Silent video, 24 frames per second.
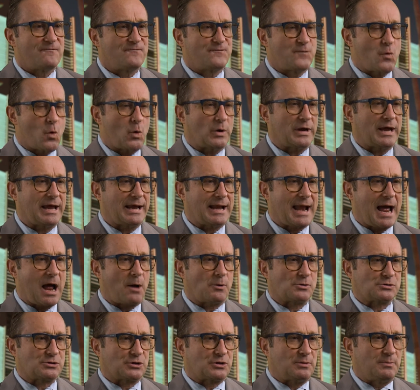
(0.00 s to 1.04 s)
forty-eight
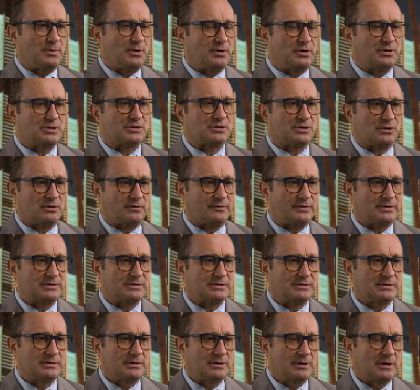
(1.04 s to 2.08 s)
hours of community
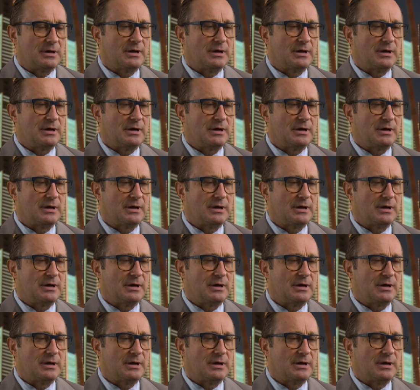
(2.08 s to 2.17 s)
service.